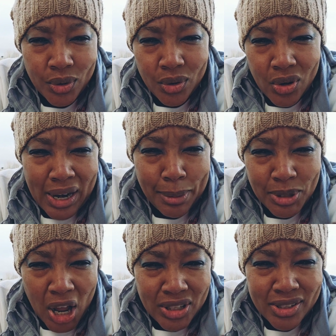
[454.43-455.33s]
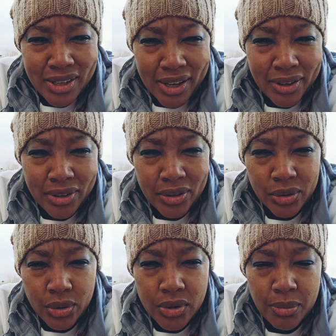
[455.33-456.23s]
or a lap dancer
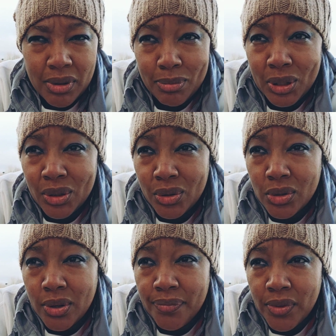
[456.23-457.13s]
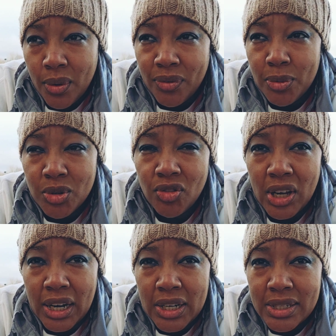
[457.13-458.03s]
or something, because I've come to
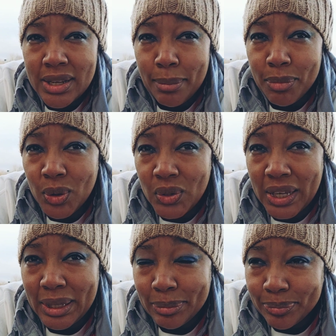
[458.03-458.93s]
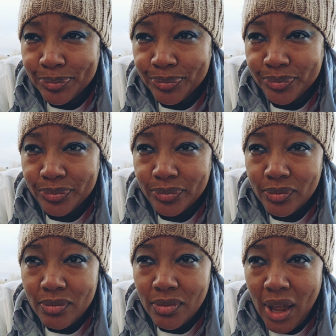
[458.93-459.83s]
realise that music,
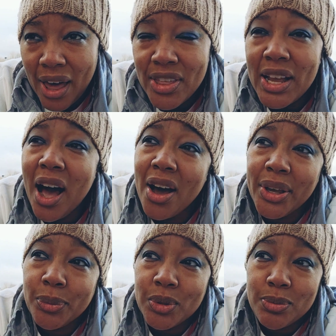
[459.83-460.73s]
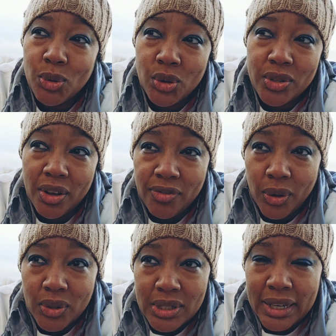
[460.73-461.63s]
I think I was more so
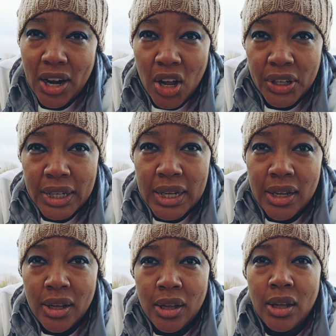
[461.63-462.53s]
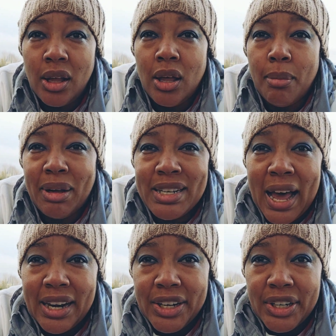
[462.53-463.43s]
focusing on my
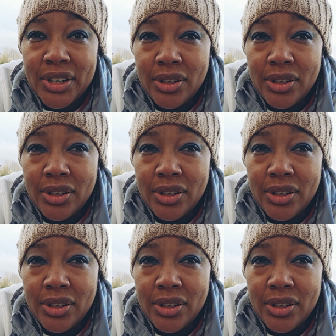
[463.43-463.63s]
talent,